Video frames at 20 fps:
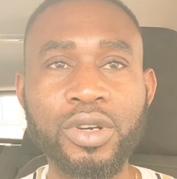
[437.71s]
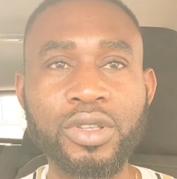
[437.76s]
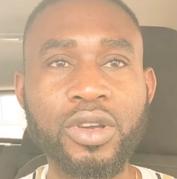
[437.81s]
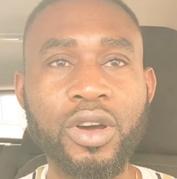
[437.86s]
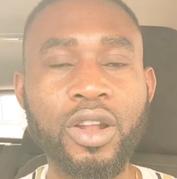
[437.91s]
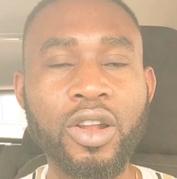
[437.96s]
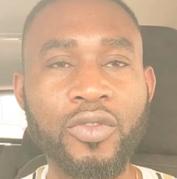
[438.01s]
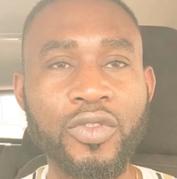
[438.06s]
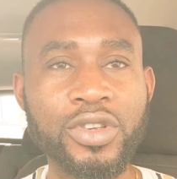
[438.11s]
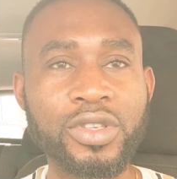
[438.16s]

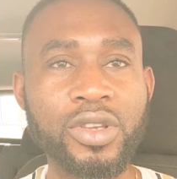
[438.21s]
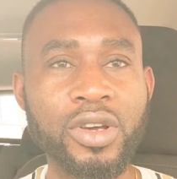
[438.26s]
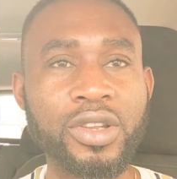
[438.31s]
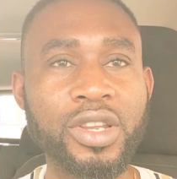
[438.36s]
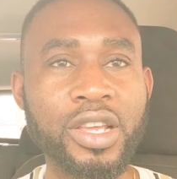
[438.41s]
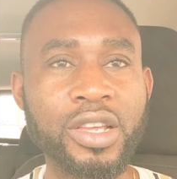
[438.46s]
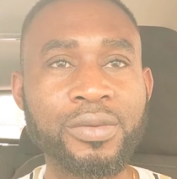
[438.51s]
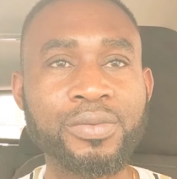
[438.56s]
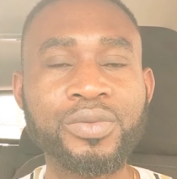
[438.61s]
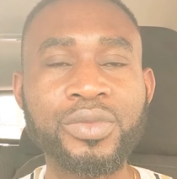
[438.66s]
But all of a
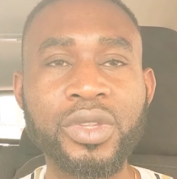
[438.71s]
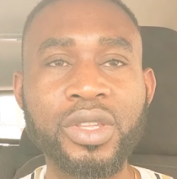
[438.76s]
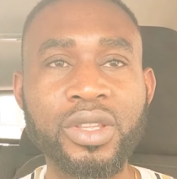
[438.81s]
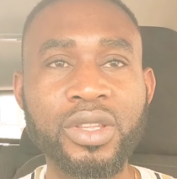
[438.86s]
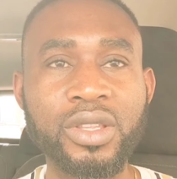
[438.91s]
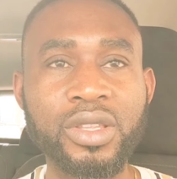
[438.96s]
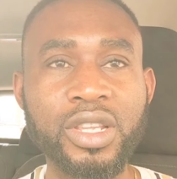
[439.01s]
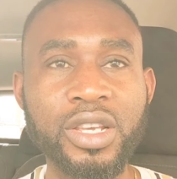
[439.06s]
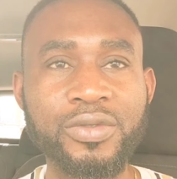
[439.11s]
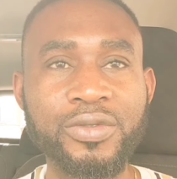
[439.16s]
sudden,
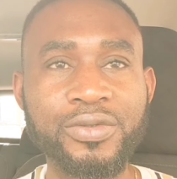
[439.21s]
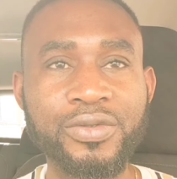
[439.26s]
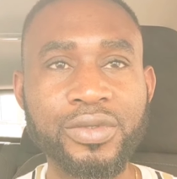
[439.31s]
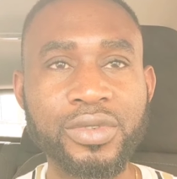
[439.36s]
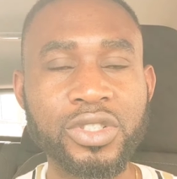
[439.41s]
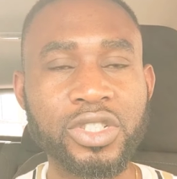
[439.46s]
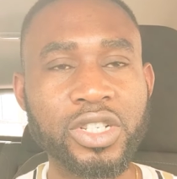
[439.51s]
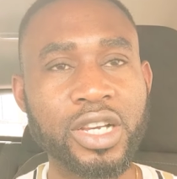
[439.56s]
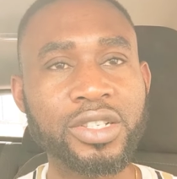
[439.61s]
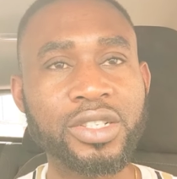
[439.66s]
they've
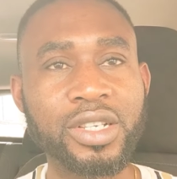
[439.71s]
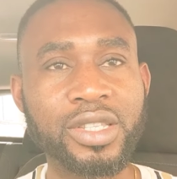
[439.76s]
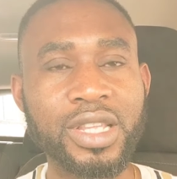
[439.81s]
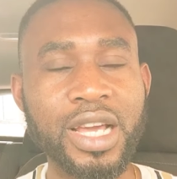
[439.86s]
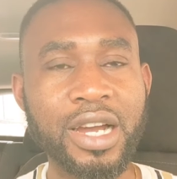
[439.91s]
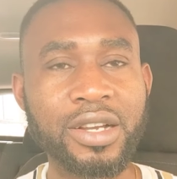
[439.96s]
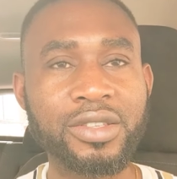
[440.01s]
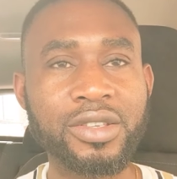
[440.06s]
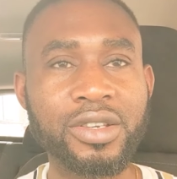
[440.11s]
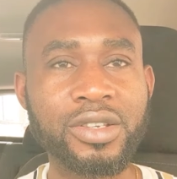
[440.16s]
changed the
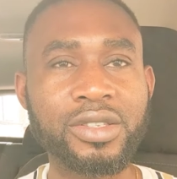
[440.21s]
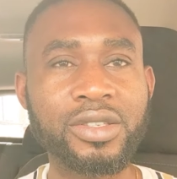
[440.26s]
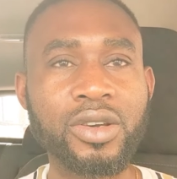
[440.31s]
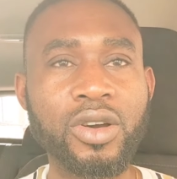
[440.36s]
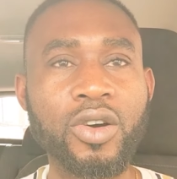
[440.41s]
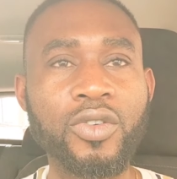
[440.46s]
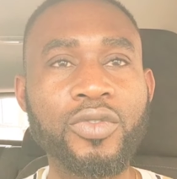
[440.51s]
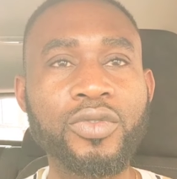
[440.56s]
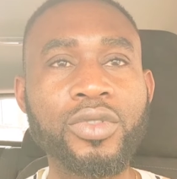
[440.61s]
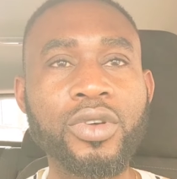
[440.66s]

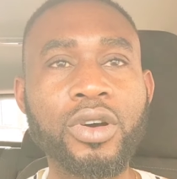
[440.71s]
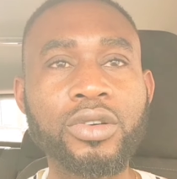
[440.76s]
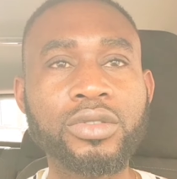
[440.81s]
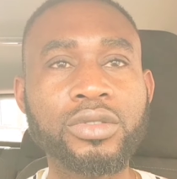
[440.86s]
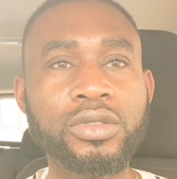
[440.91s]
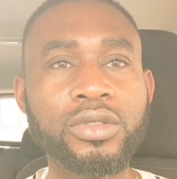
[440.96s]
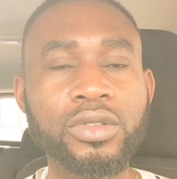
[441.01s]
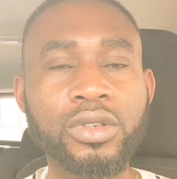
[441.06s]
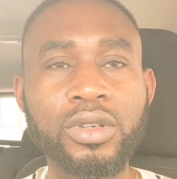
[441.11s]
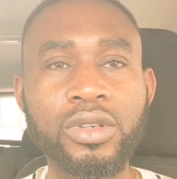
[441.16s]
tactics of not
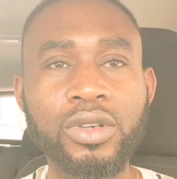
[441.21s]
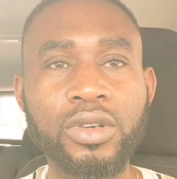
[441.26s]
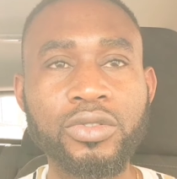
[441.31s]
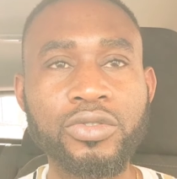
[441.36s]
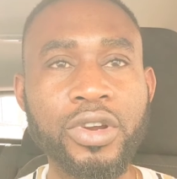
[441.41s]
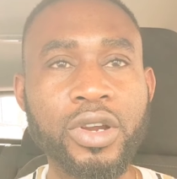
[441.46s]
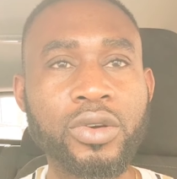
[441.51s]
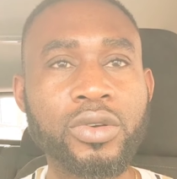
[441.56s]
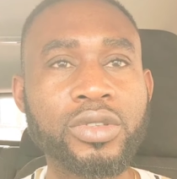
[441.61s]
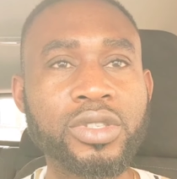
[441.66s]

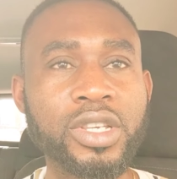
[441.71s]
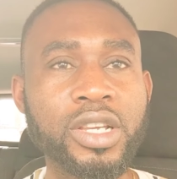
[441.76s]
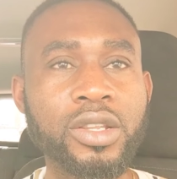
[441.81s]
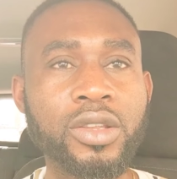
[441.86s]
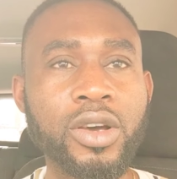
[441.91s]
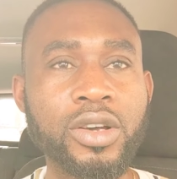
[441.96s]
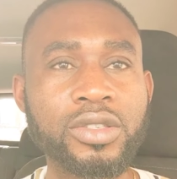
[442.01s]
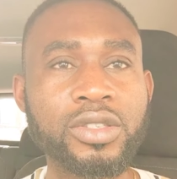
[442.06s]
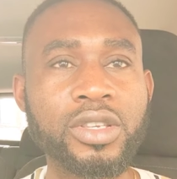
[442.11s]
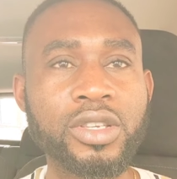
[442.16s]

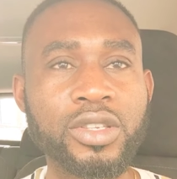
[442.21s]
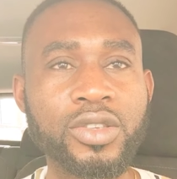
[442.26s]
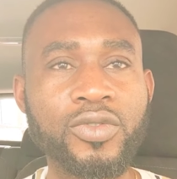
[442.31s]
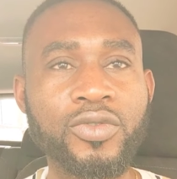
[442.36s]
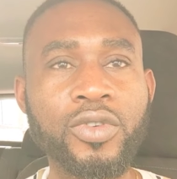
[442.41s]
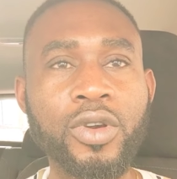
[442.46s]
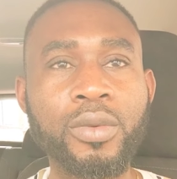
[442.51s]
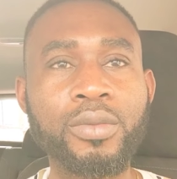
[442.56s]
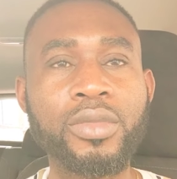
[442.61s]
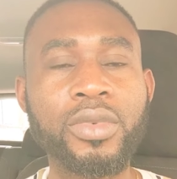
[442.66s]
recruiting nurses
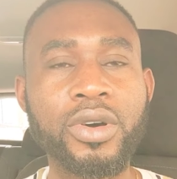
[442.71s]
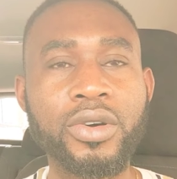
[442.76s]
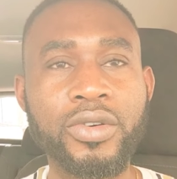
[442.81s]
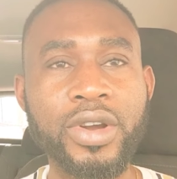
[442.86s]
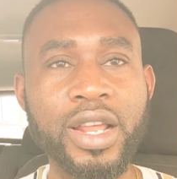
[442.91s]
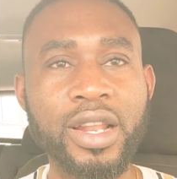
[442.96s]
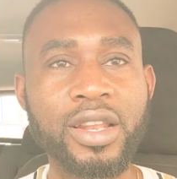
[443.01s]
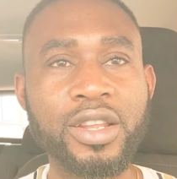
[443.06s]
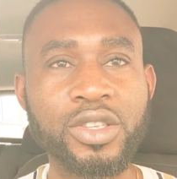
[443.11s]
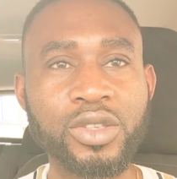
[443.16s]
from
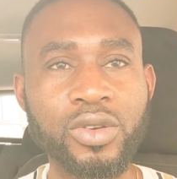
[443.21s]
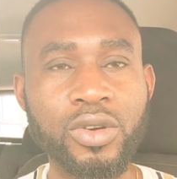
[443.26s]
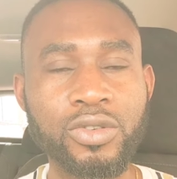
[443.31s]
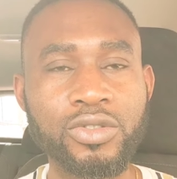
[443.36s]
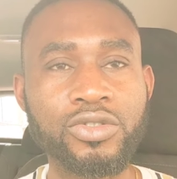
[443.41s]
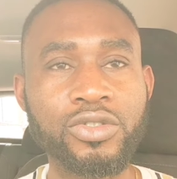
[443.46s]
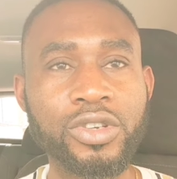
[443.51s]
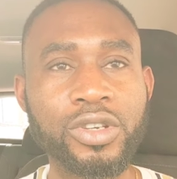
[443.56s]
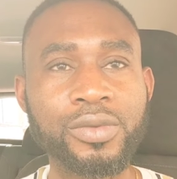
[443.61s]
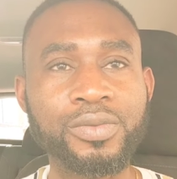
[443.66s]
red list
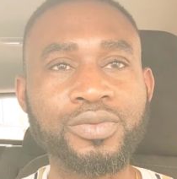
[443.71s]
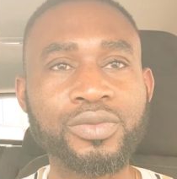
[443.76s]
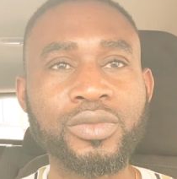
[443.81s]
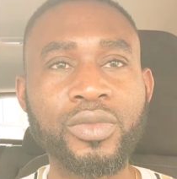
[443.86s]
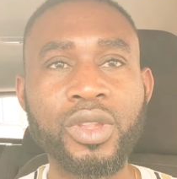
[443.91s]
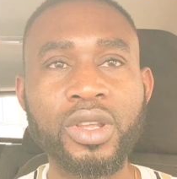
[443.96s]
country.